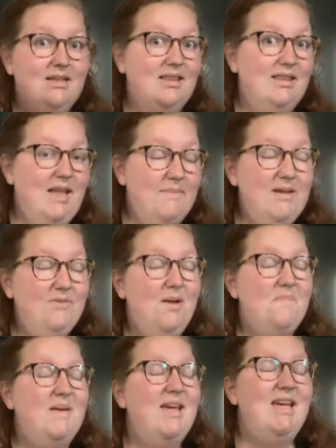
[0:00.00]
Let me
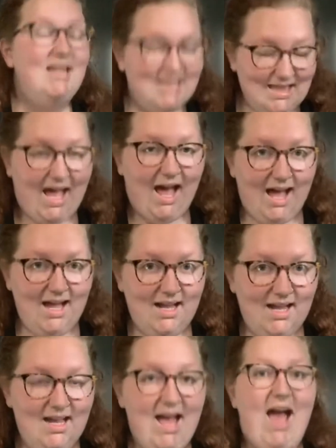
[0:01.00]
repeat that.
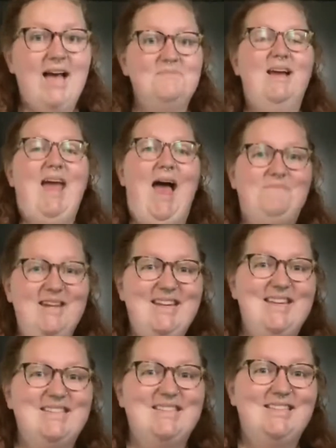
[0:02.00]
As my
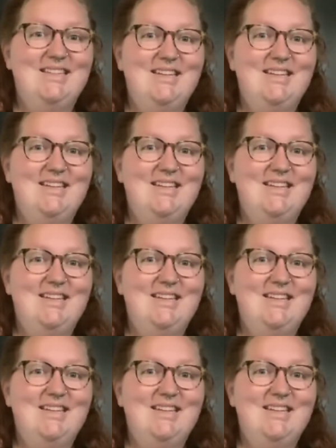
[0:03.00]
happiness